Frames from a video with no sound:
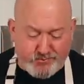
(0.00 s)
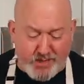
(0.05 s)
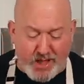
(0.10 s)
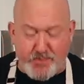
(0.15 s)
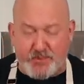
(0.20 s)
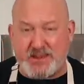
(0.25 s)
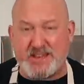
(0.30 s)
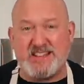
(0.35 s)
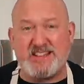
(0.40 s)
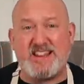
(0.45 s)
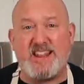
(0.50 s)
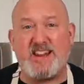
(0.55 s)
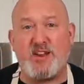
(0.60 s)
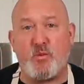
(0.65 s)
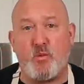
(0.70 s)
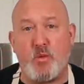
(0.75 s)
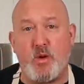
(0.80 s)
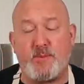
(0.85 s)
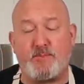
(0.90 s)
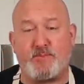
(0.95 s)
I'm gonna let
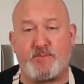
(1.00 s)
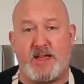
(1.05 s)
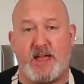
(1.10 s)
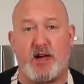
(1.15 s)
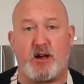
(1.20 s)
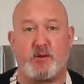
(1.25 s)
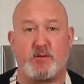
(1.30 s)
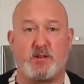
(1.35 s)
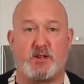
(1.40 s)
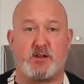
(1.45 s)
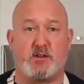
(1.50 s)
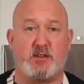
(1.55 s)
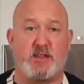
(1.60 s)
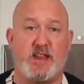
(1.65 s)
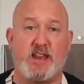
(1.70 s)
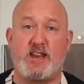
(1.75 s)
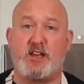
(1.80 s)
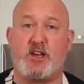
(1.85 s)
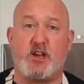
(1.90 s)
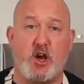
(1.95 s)
it whip now. I'm gonna
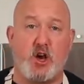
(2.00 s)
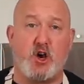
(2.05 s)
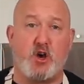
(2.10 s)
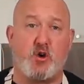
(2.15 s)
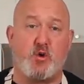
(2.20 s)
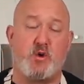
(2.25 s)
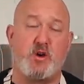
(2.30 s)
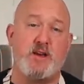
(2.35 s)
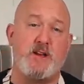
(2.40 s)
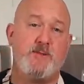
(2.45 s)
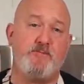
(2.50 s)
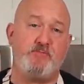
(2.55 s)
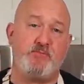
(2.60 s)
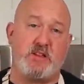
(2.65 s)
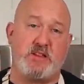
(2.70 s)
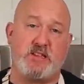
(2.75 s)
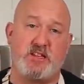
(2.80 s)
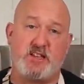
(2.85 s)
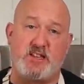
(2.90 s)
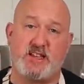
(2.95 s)
let it go
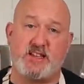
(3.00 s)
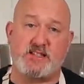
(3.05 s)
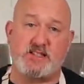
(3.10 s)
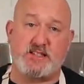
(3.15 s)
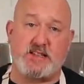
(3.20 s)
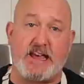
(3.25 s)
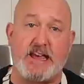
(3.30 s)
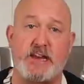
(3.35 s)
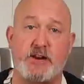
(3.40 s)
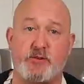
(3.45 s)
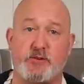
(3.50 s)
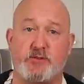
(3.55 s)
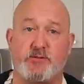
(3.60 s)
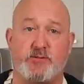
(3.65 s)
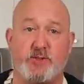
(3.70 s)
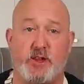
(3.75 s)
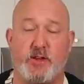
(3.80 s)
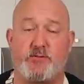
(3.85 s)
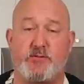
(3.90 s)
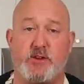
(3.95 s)
until it gets lighter and
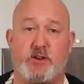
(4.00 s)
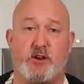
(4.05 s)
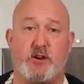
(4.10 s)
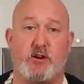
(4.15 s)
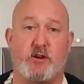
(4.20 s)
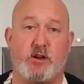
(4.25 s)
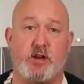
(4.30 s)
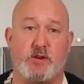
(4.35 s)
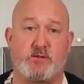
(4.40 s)
fluffier.